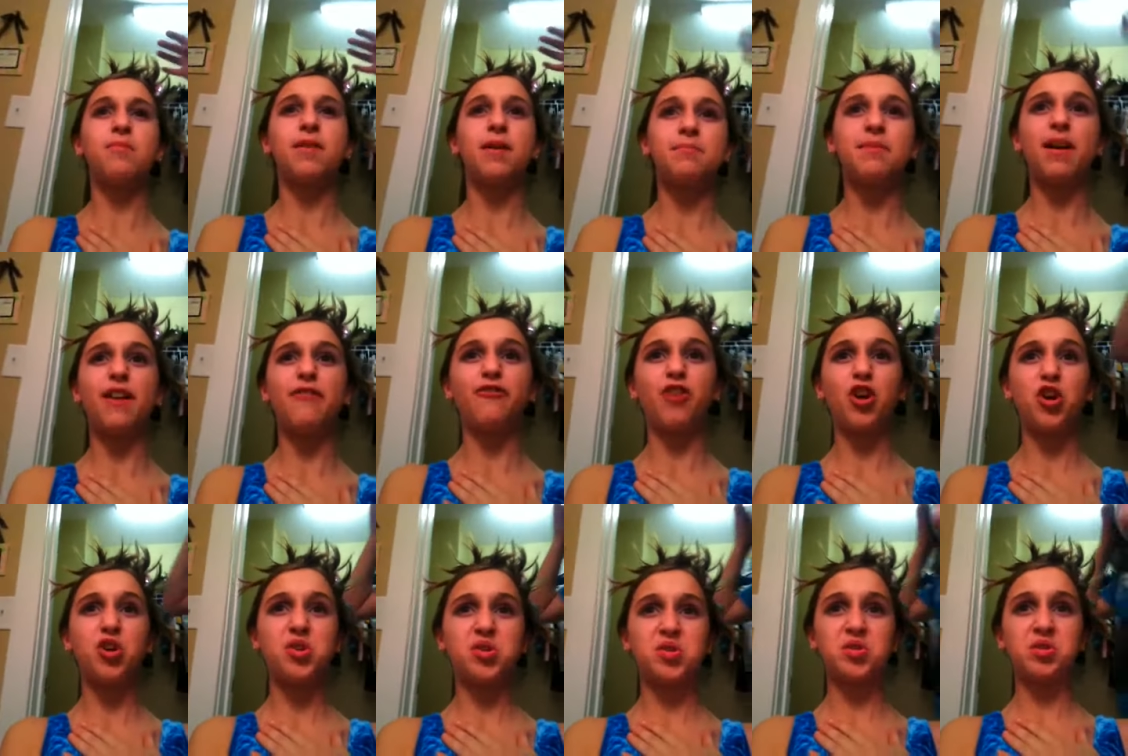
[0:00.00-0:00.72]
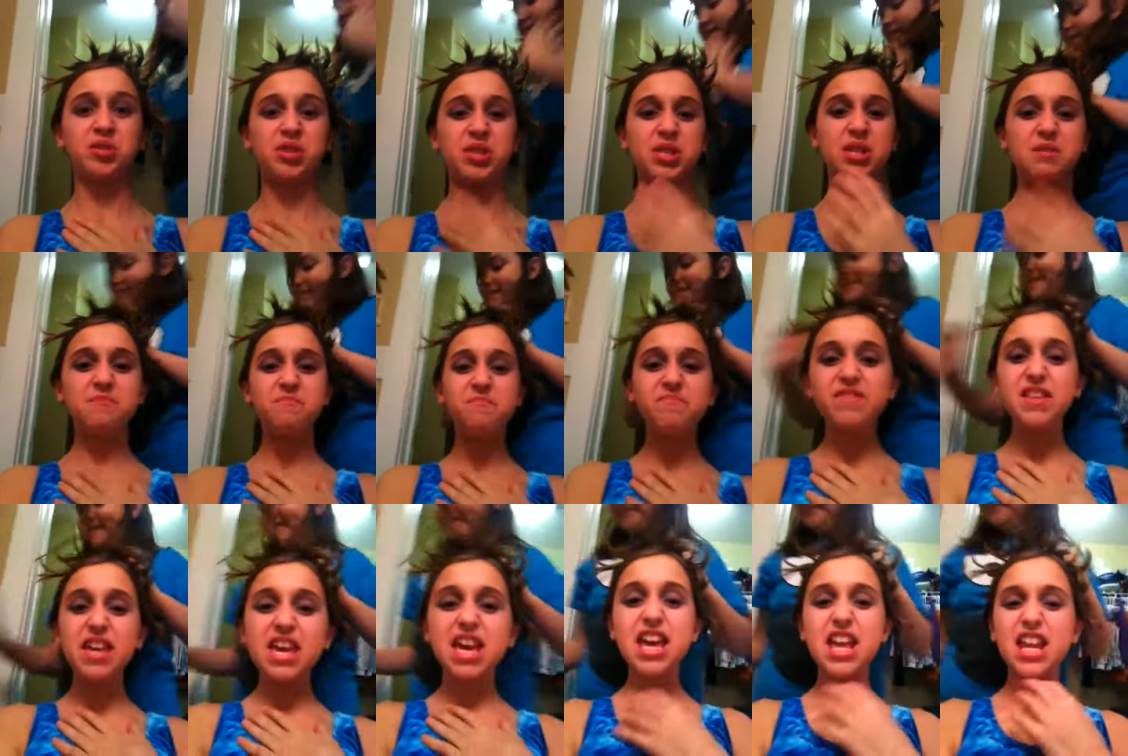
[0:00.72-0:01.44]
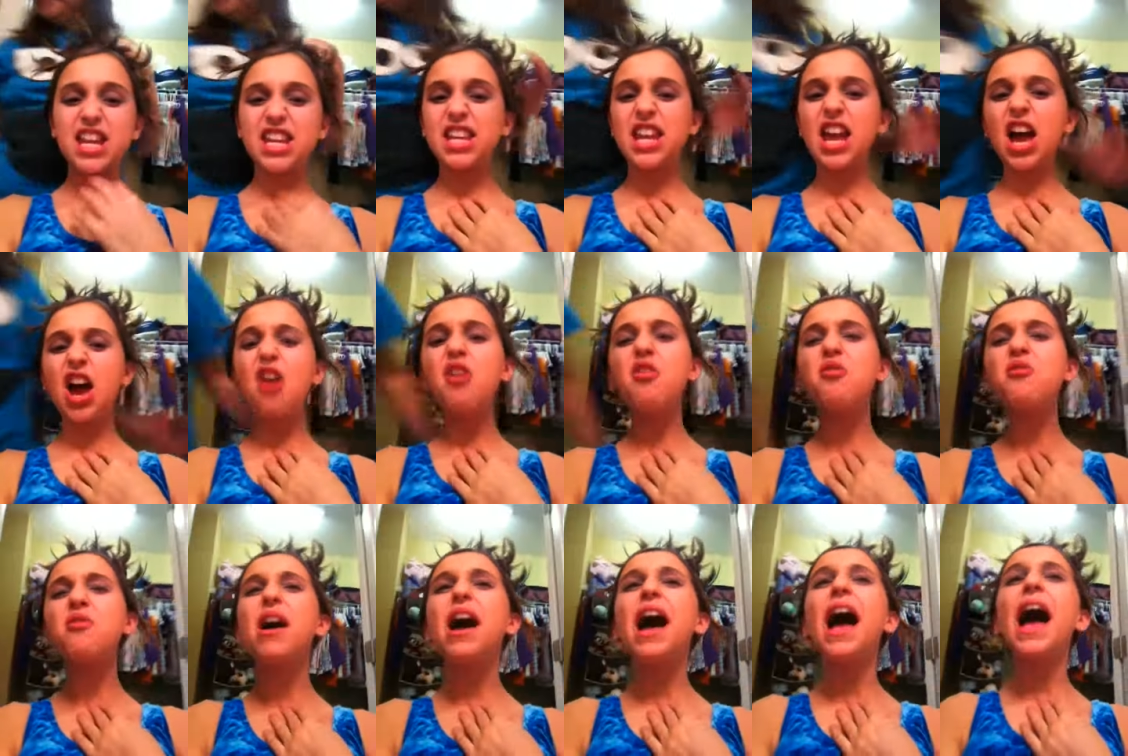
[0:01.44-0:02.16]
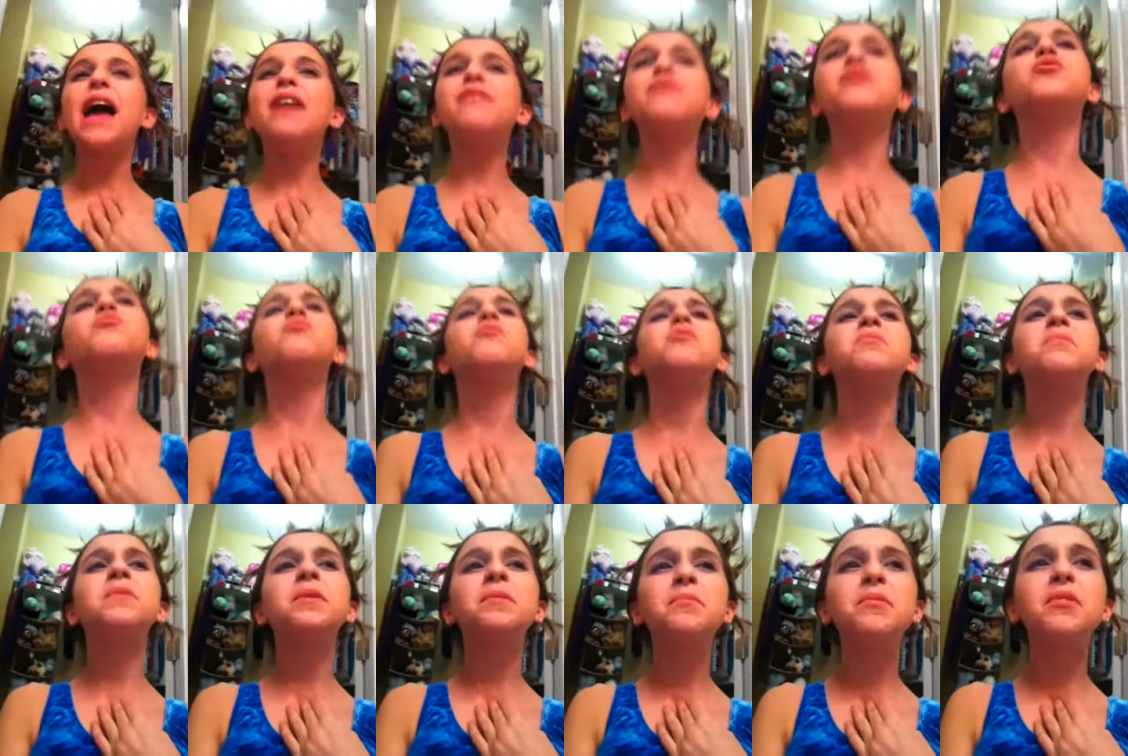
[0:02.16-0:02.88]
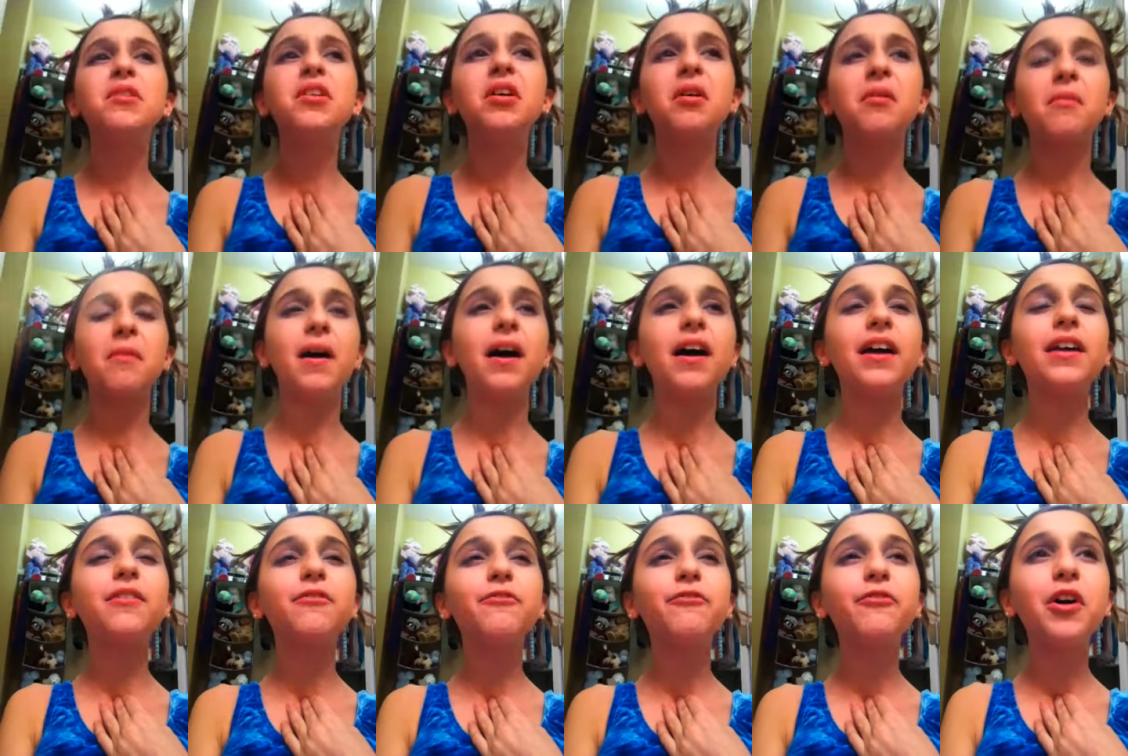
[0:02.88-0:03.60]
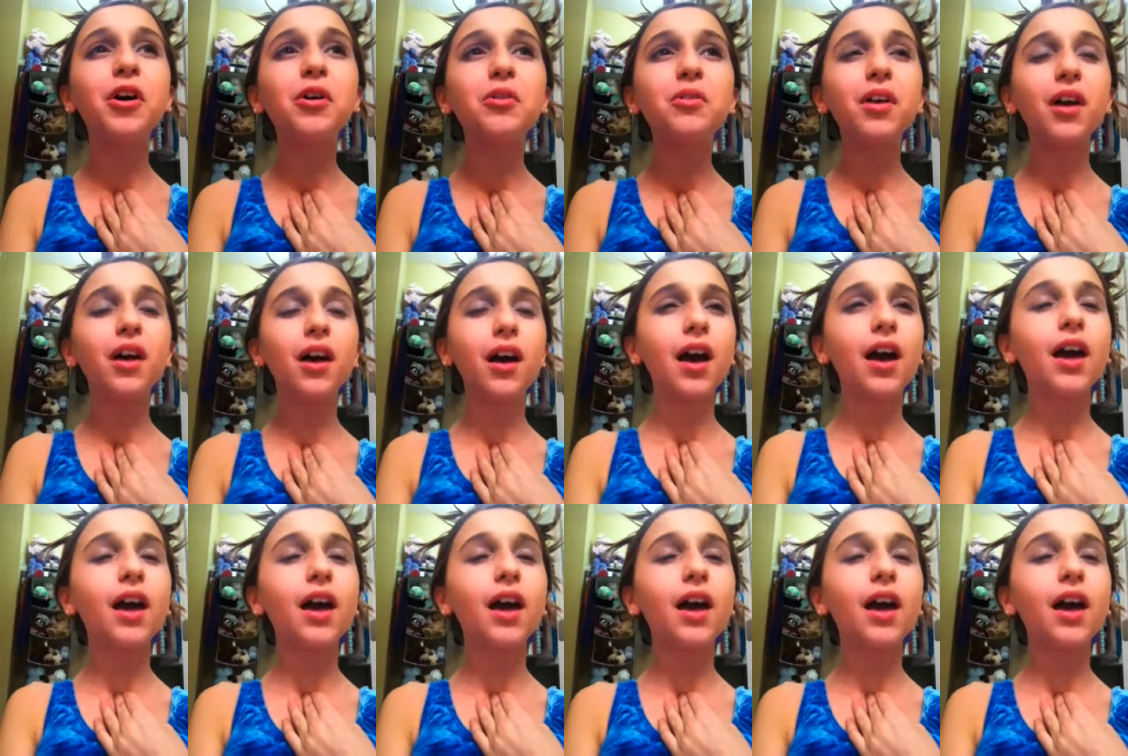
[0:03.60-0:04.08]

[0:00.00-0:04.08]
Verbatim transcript: up my vocals. No, I have to warm up my oh,